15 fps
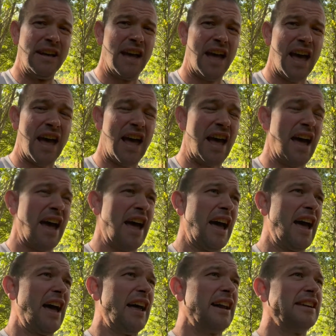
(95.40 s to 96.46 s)

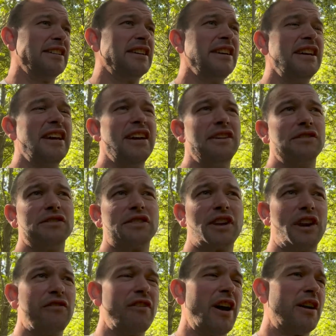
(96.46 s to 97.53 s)
and it was
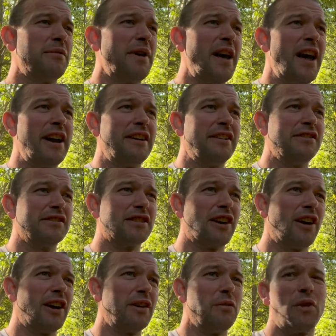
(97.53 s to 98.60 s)
going around in my head and it was
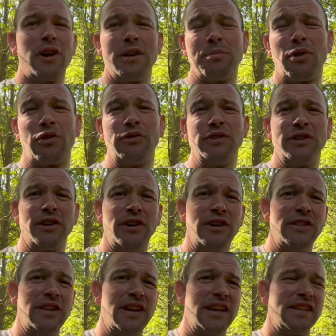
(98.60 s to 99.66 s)
like, why are you bothering
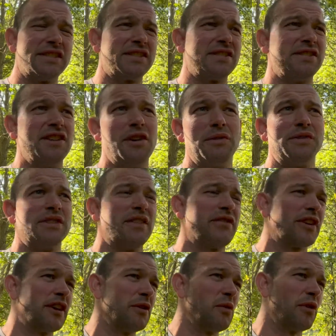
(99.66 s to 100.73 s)
doing this? No one's ever
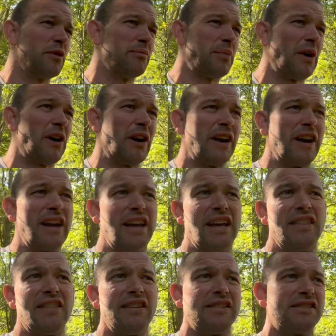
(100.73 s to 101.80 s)
going to want to buy
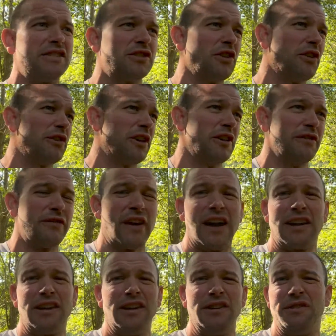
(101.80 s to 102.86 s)
it. This has got no
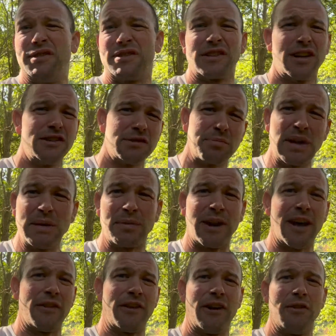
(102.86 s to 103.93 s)
value. There's loads of people
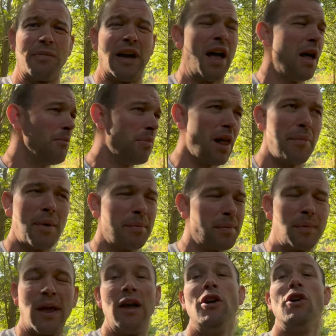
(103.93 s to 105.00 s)
out there about blah, blah,
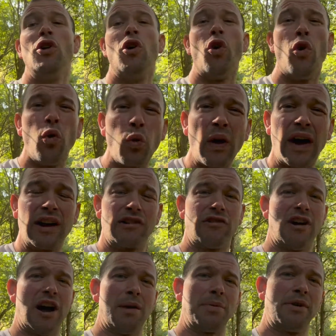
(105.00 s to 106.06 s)
blah, blah. All that
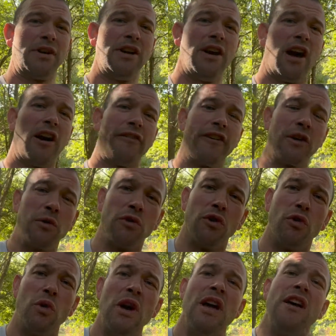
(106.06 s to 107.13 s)
crap. I think we're
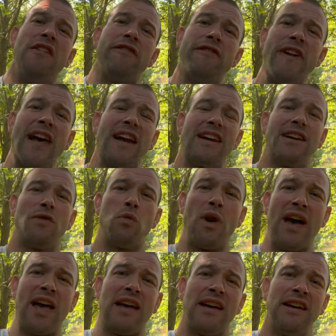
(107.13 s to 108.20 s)
all fairly
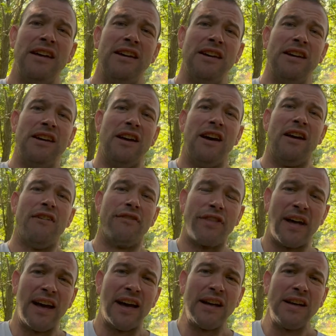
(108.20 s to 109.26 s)
aware of
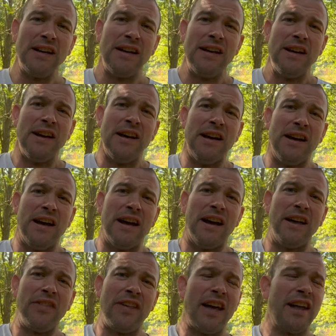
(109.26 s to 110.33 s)
that.
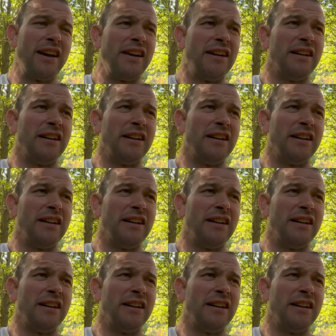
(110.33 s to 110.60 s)
And then